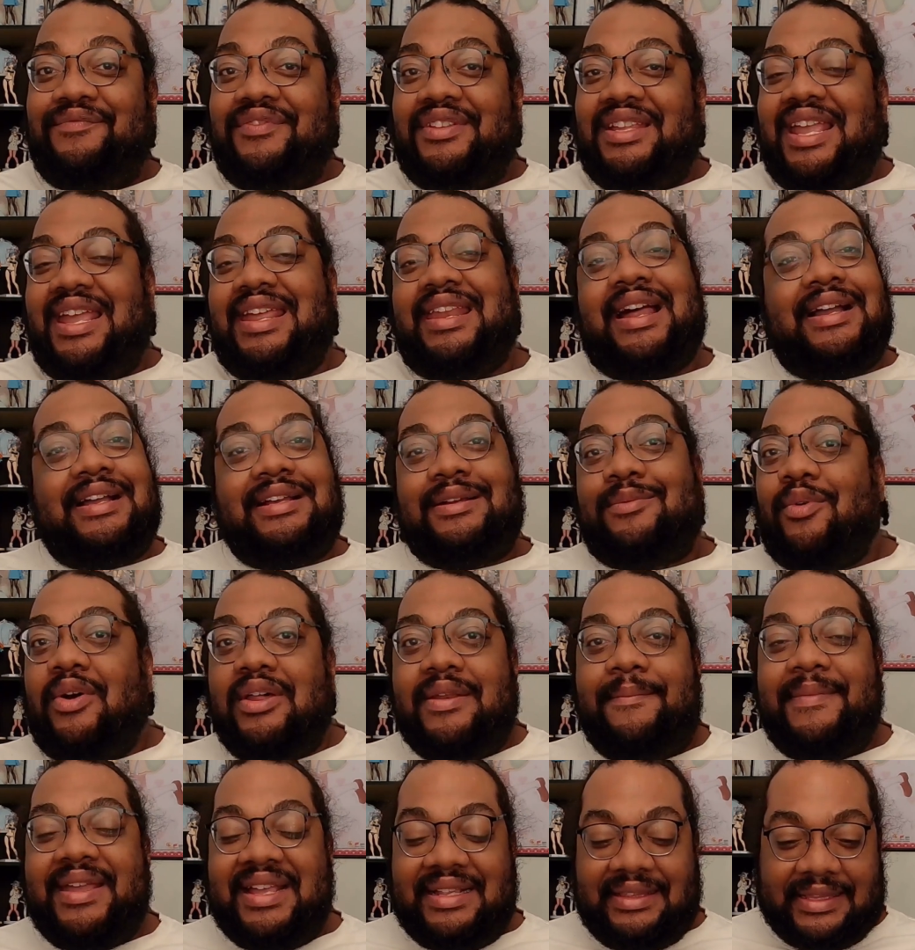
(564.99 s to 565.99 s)
And I want to
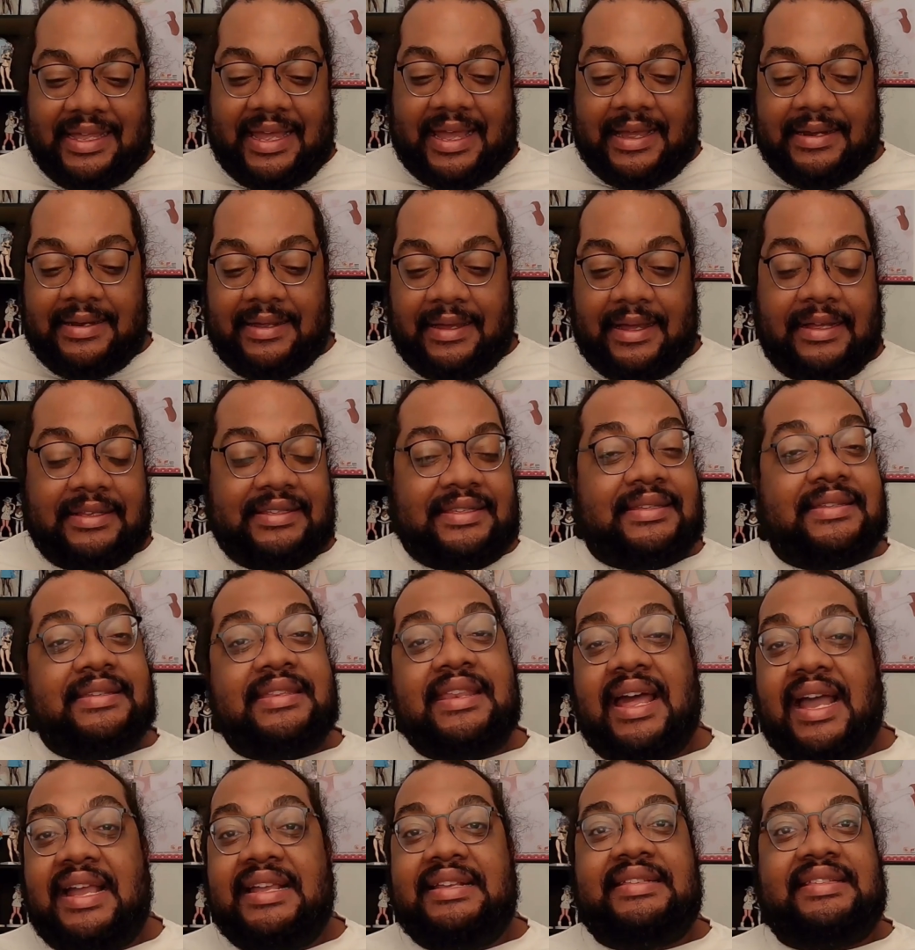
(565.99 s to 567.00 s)
make that a
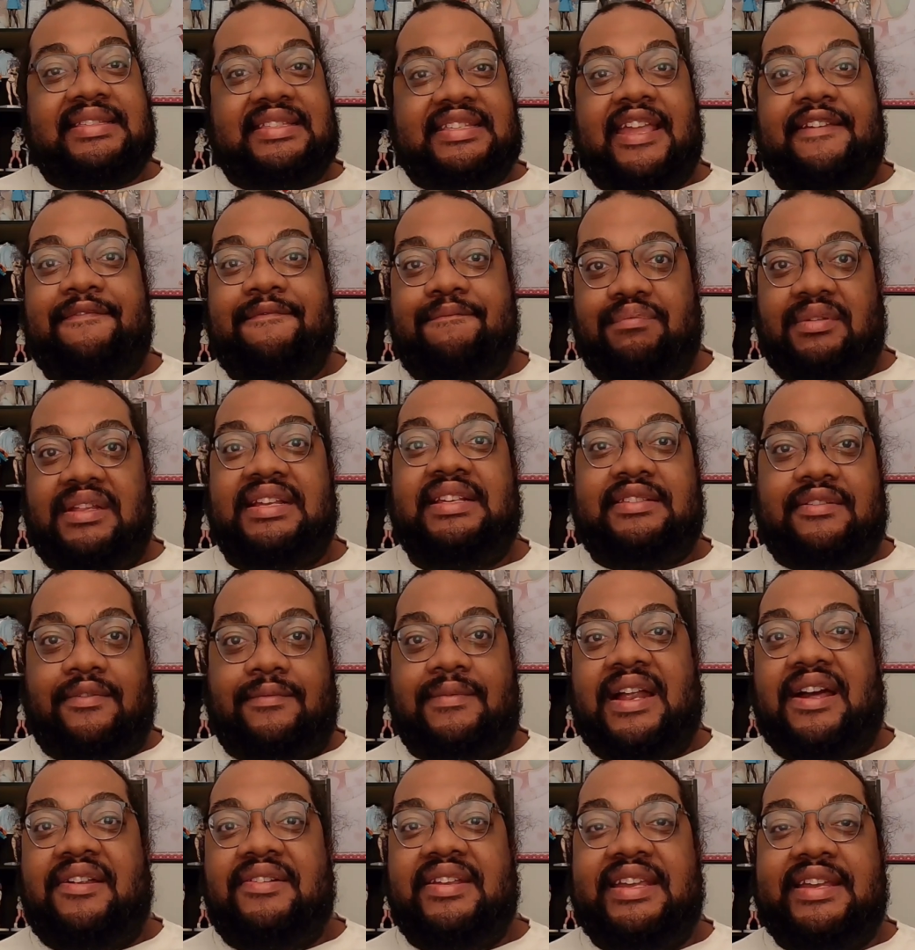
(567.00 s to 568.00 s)
nice, safe place
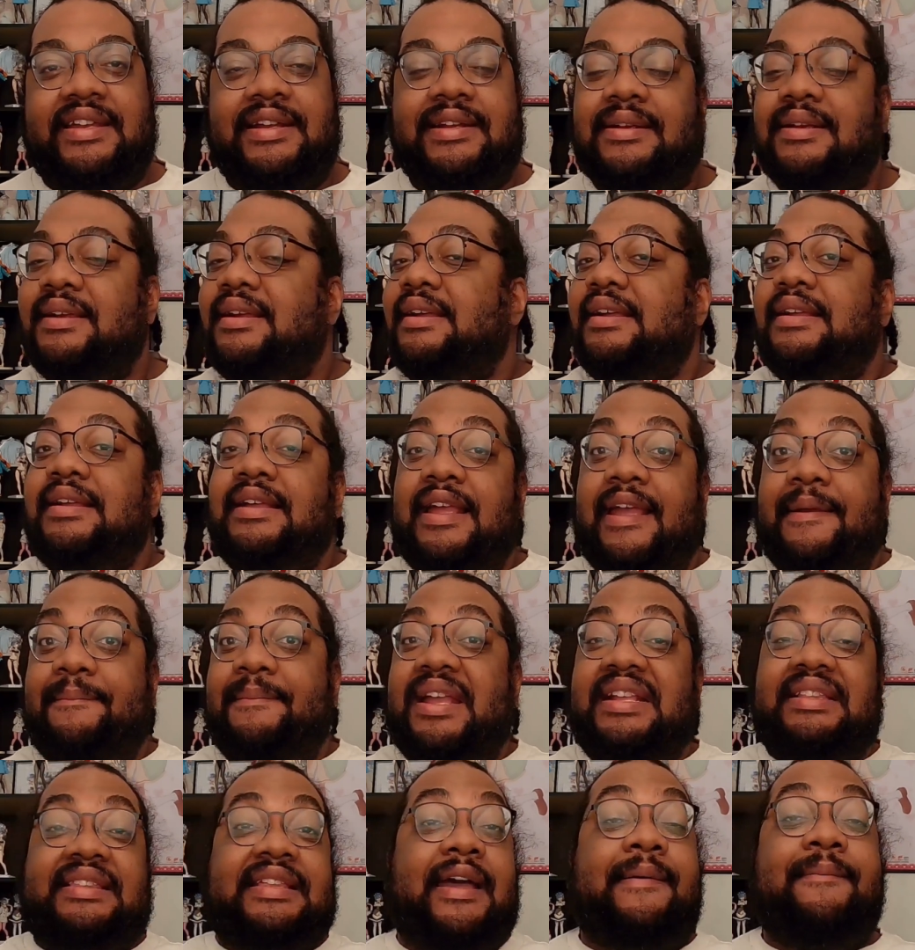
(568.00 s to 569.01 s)
around here and
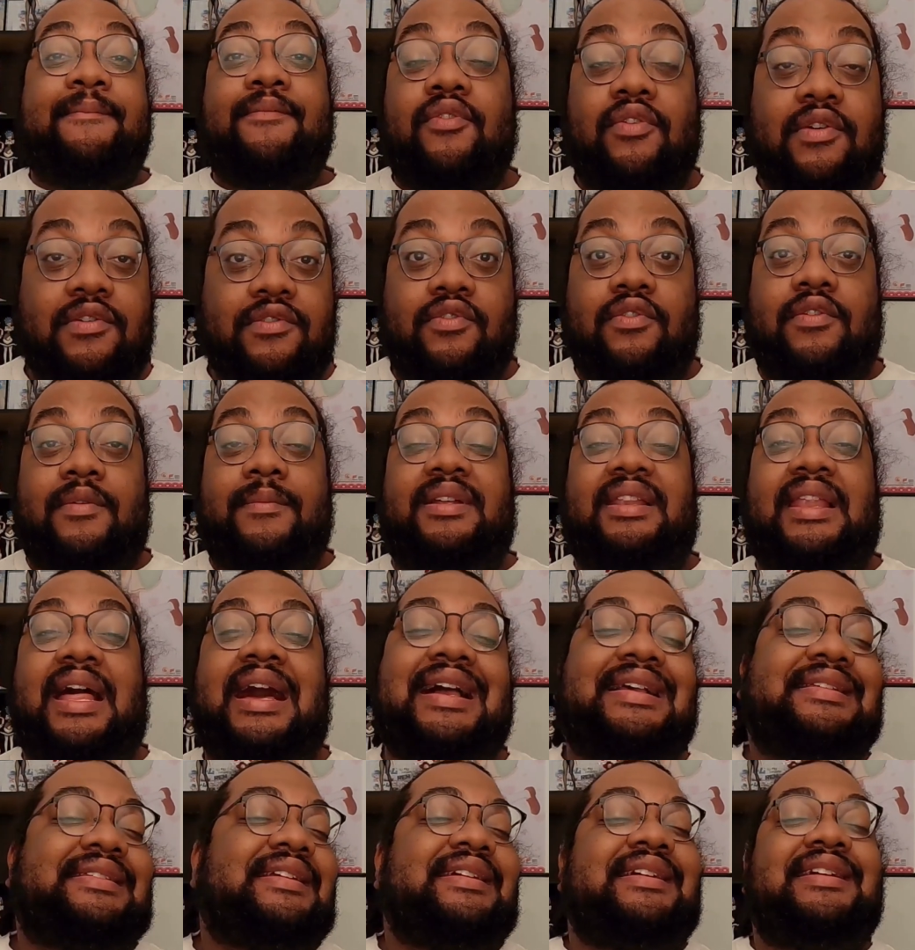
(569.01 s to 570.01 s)
make that more
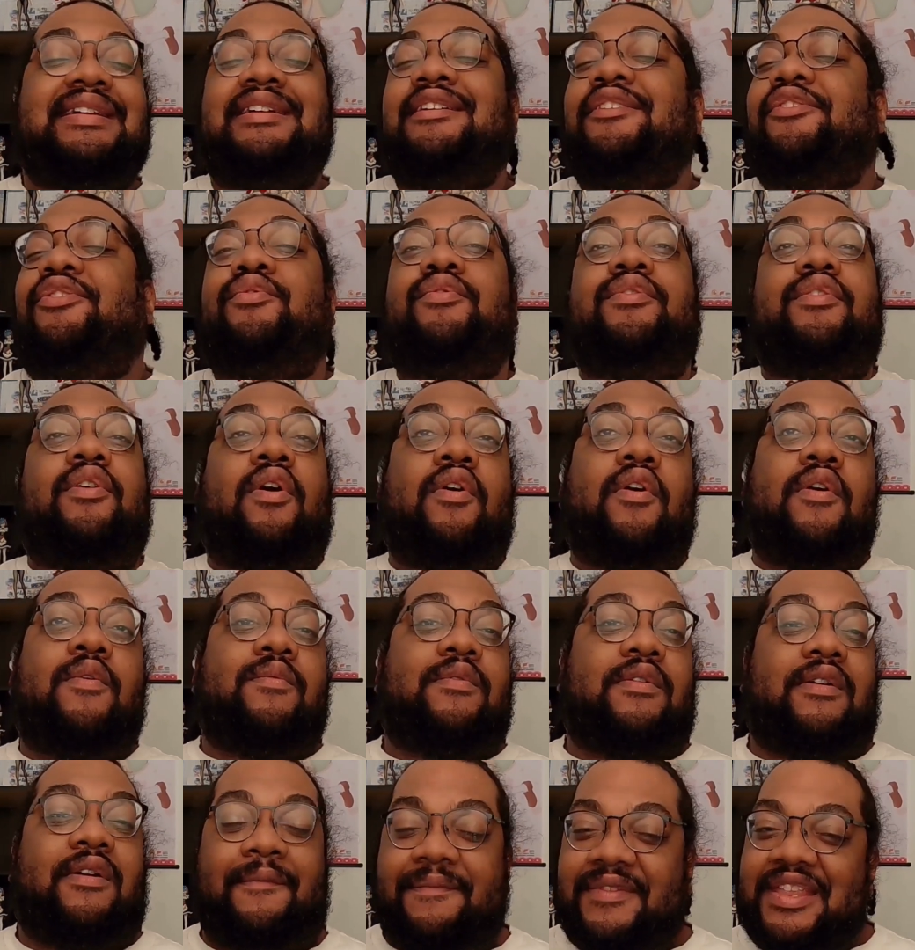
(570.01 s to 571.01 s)
normalized through the whole
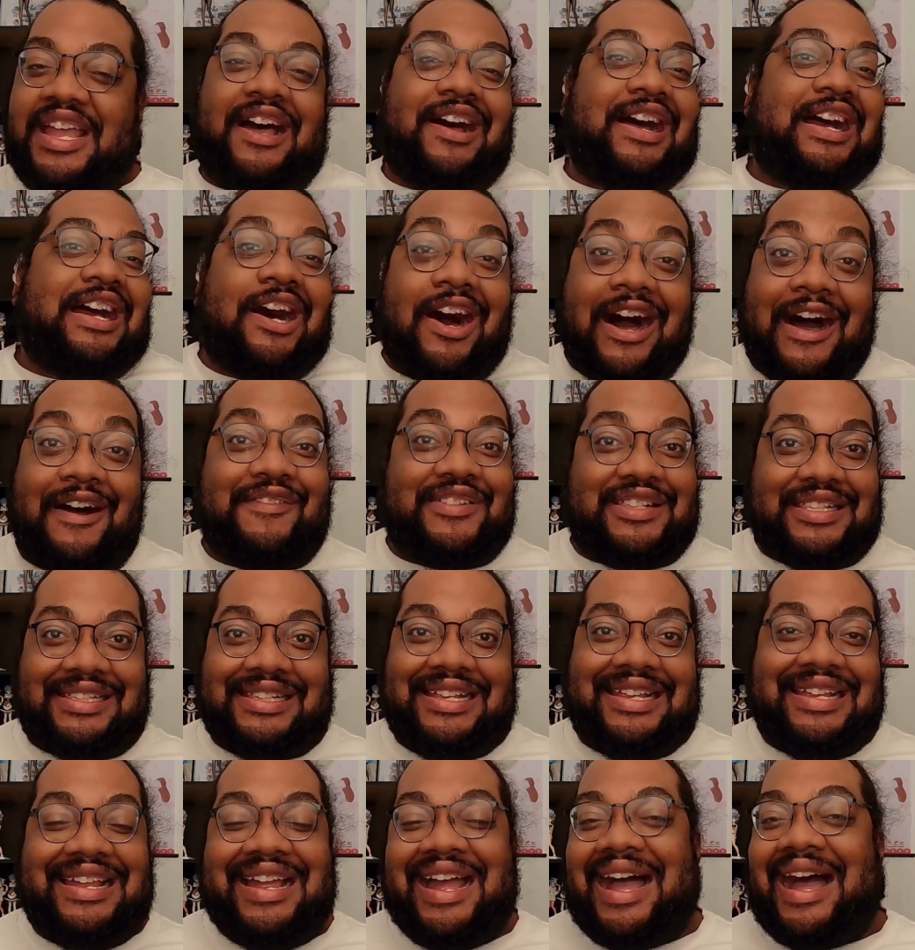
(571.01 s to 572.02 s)
world. Now,
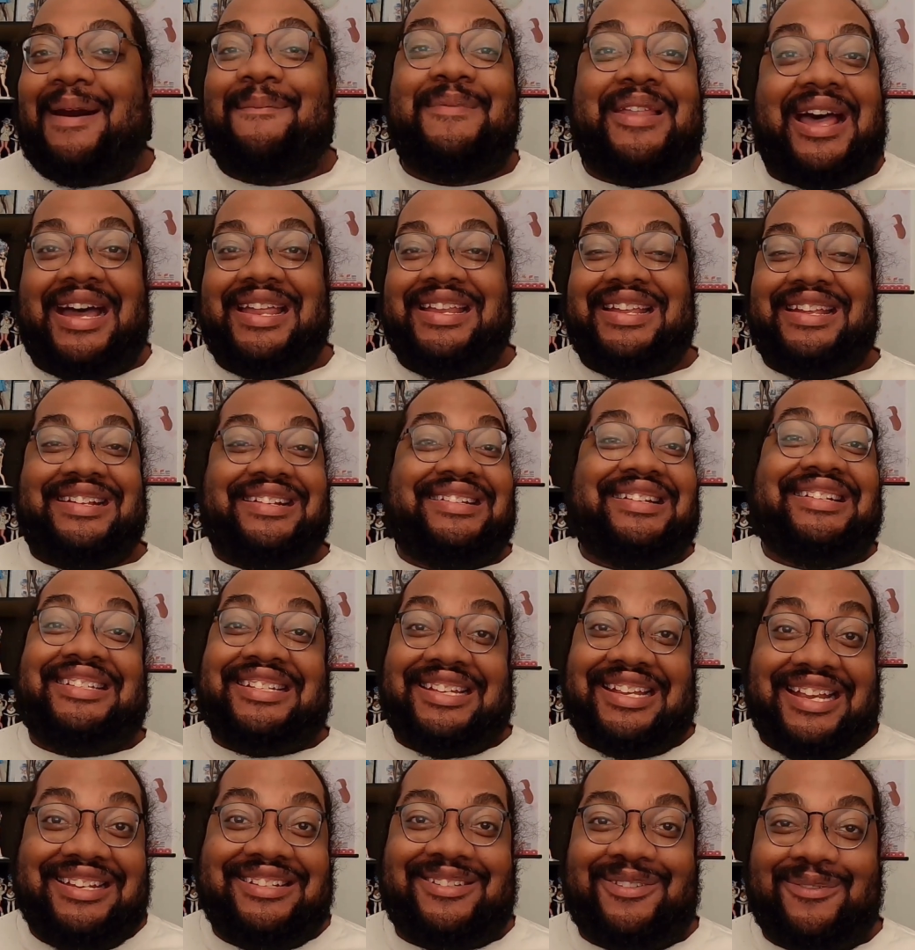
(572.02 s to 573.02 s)
obviously, I'm not here to
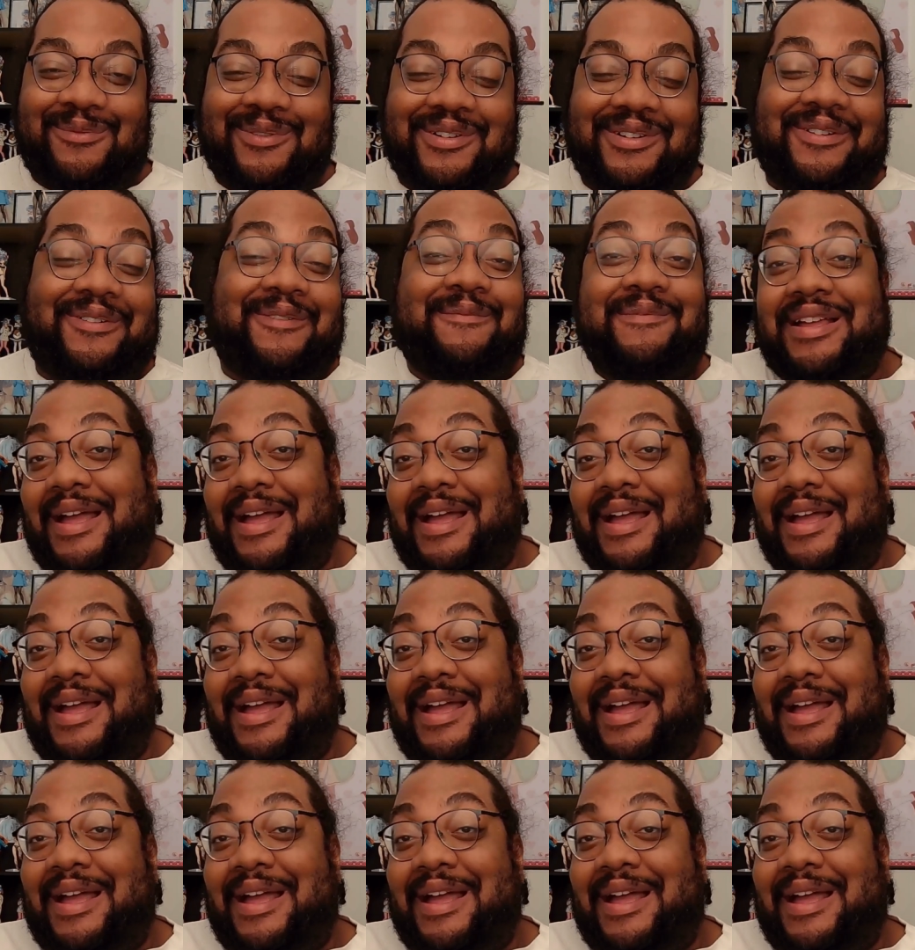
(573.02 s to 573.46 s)
change the world.